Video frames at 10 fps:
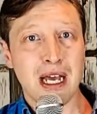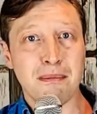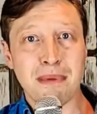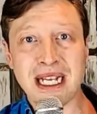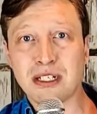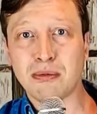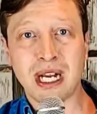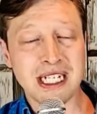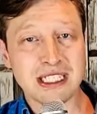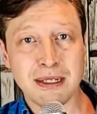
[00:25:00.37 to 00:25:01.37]
my
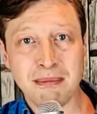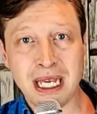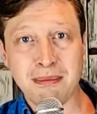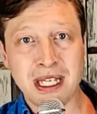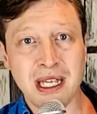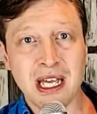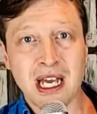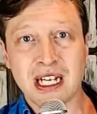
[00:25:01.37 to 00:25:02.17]
direction, maybe